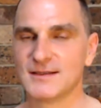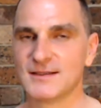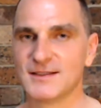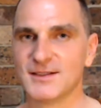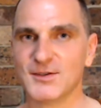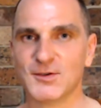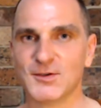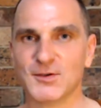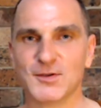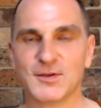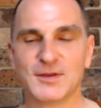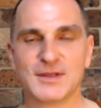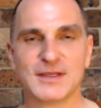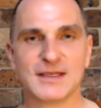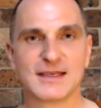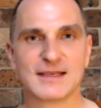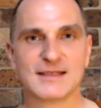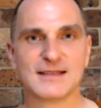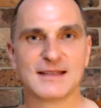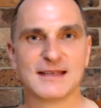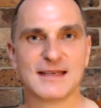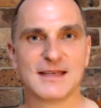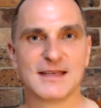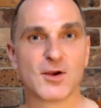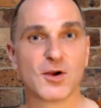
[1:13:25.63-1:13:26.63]
You know,
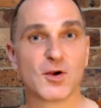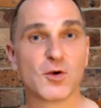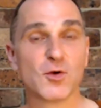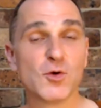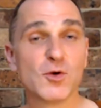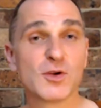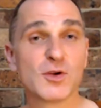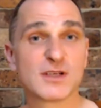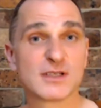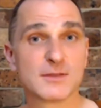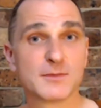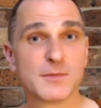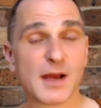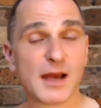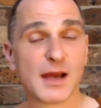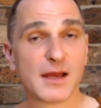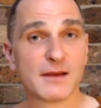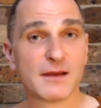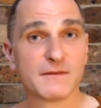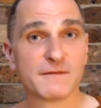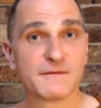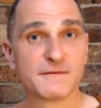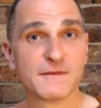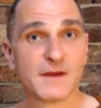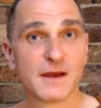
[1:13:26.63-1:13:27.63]
he got hooked
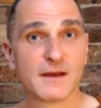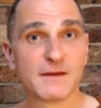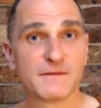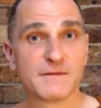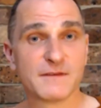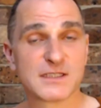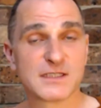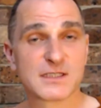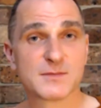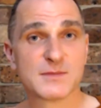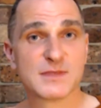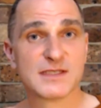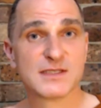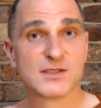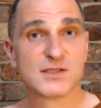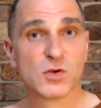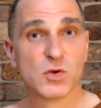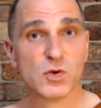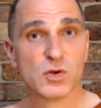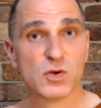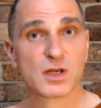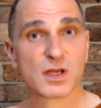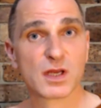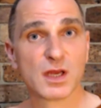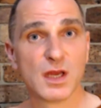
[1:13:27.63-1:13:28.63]
by a fisherman's
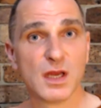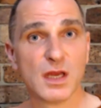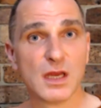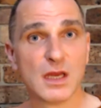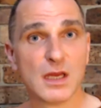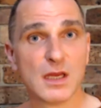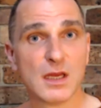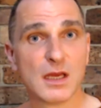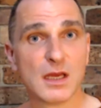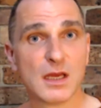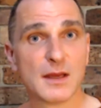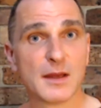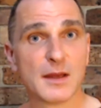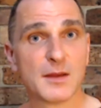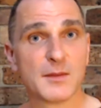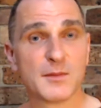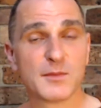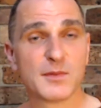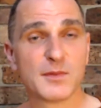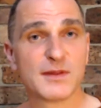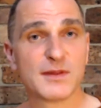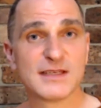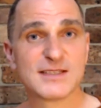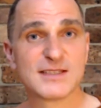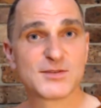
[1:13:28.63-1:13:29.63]
hook,
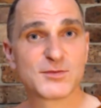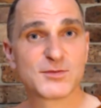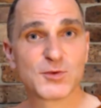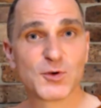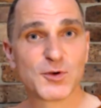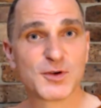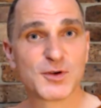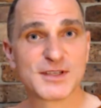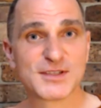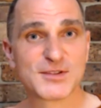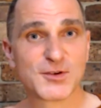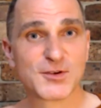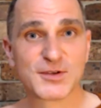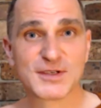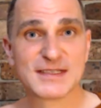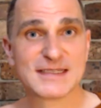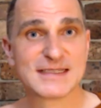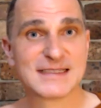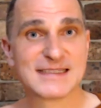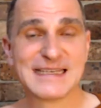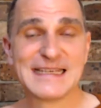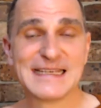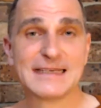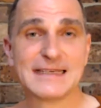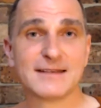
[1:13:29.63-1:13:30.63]
but this tortoise couldn't
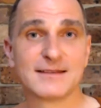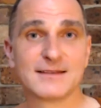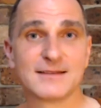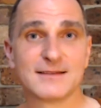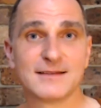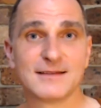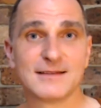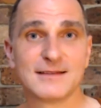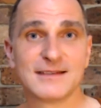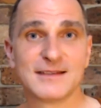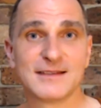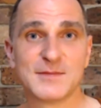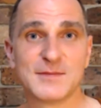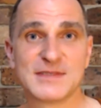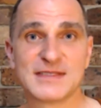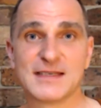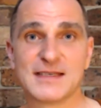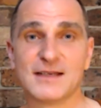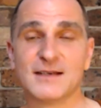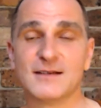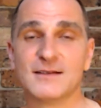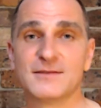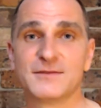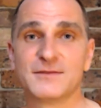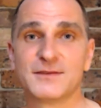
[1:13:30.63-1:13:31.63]
see it
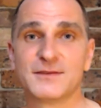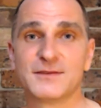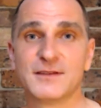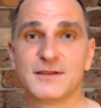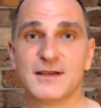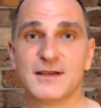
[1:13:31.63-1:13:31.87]
himself.